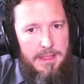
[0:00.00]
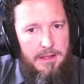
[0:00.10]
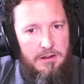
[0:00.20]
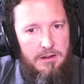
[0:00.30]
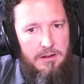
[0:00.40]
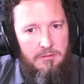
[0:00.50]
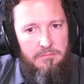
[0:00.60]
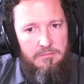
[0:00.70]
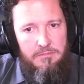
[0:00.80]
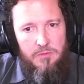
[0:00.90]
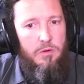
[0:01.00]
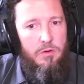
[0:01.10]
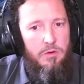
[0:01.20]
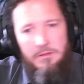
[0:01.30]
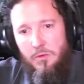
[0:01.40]

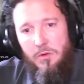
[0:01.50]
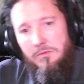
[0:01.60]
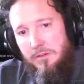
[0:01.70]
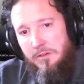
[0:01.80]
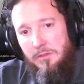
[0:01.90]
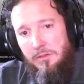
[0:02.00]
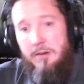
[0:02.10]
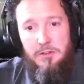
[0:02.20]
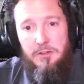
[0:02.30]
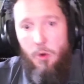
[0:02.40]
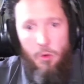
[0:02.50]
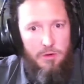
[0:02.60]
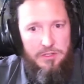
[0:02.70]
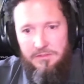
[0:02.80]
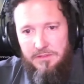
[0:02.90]
or later the
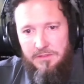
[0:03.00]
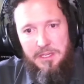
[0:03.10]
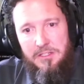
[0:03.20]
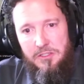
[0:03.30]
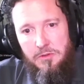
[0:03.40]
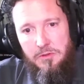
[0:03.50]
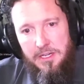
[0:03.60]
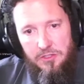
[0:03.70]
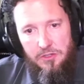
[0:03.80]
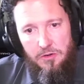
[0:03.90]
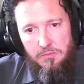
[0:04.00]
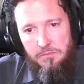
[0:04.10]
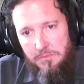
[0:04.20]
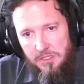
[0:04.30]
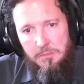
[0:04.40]
courts, if I'm getting sued, I can show
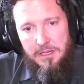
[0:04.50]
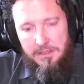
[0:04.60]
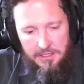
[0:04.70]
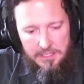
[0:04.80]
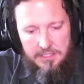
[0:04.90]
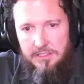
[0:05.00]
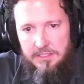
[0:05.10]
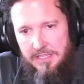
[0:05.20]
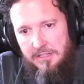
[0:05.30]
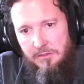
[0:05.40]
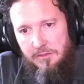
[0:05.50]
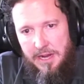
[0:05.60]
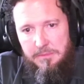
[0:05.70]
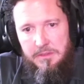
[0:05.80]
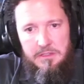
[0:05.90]
somebody this is exactly what
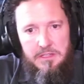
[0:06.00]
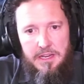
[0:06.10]
happened,